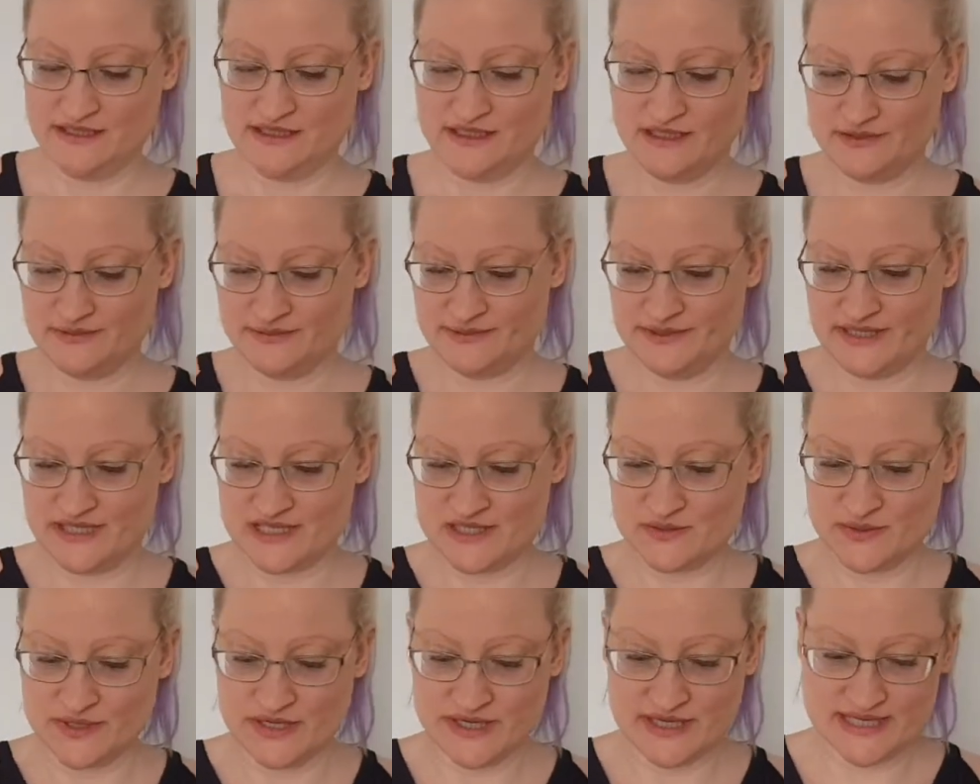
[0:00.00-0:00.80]
you know, it
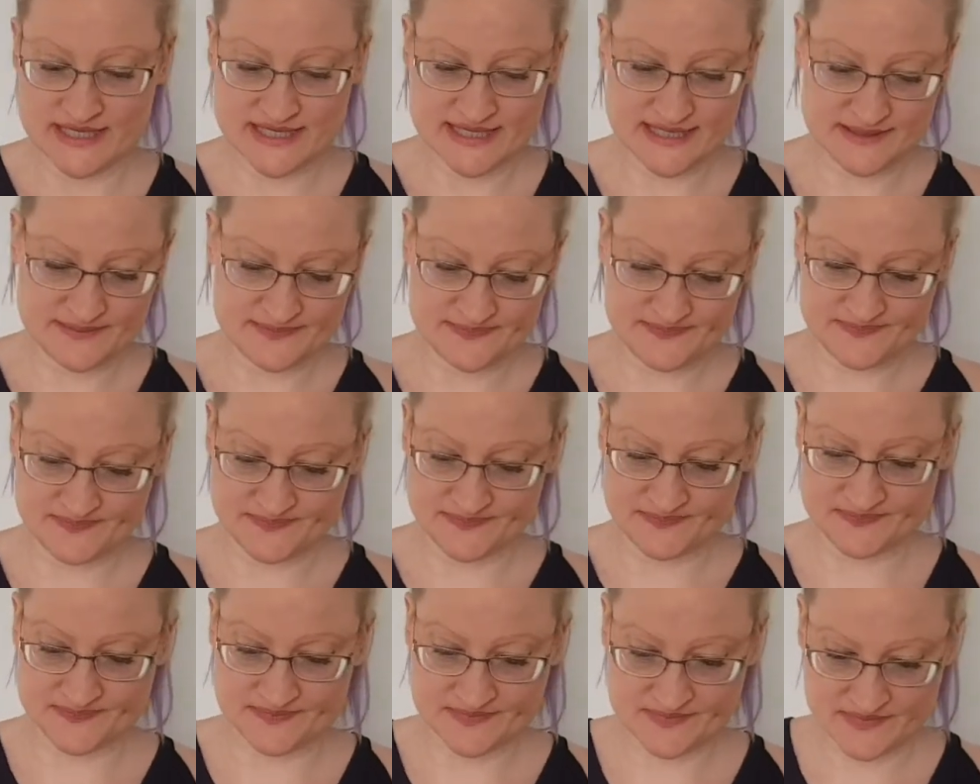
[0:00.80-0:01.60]
is what it
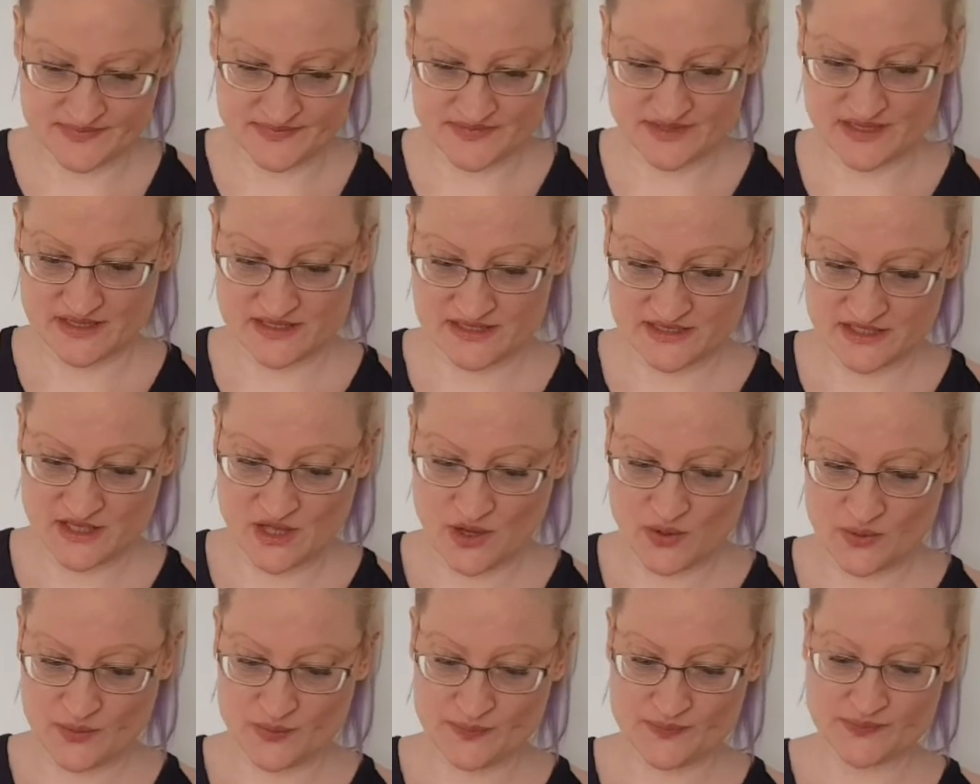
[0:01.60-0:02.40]
is.
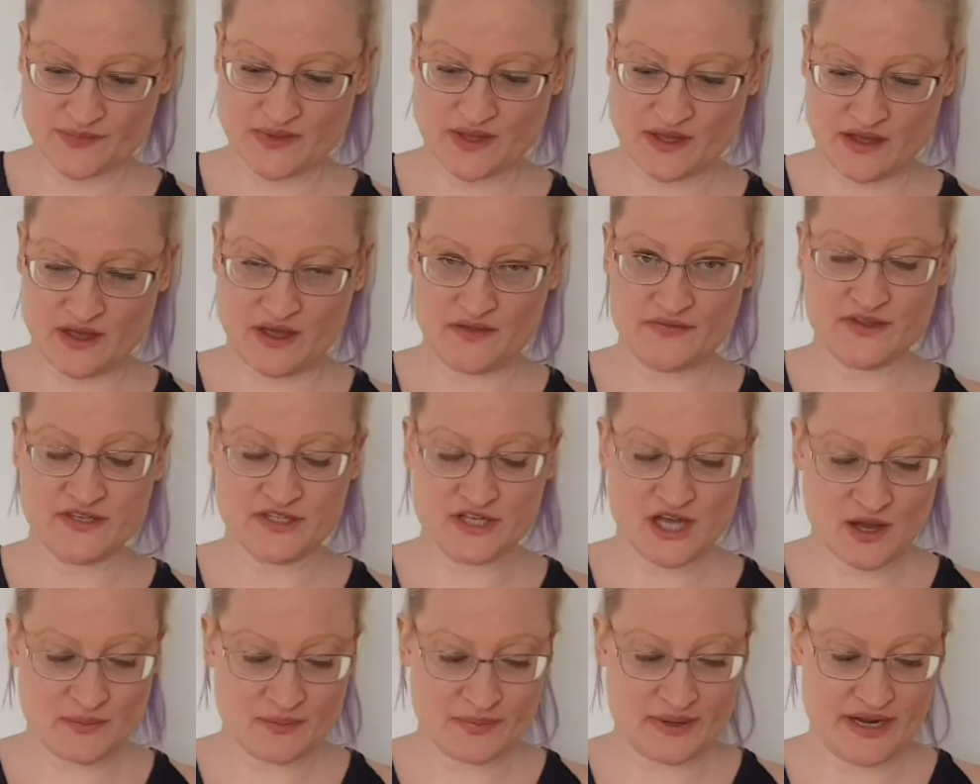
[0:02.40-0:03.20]
So on the
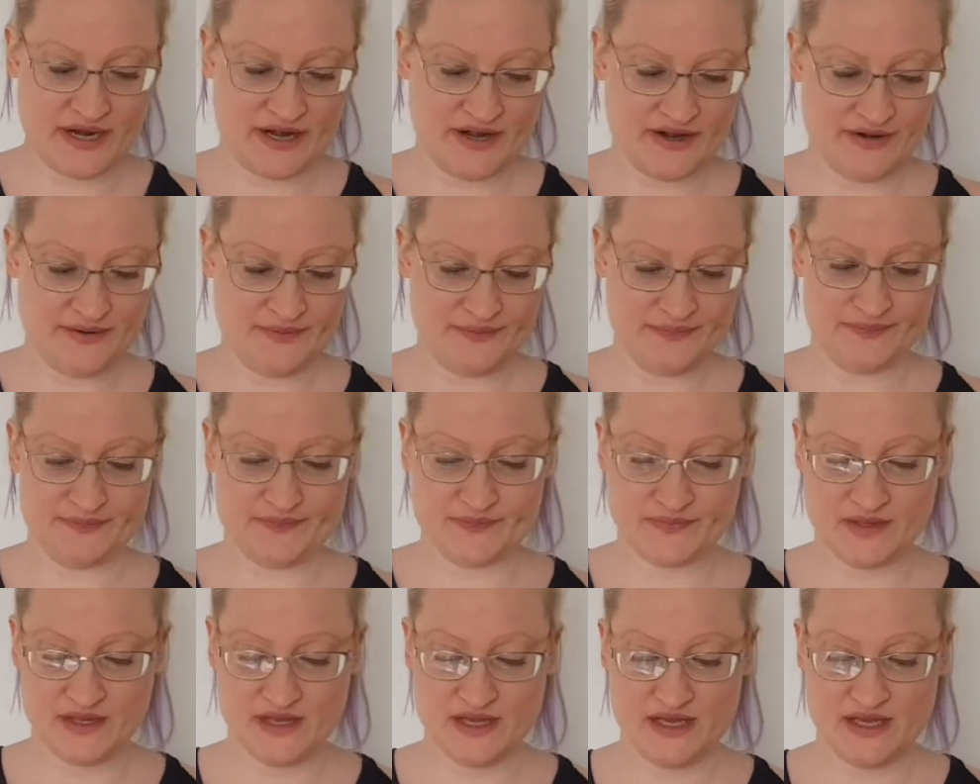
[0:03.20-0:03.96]
top here,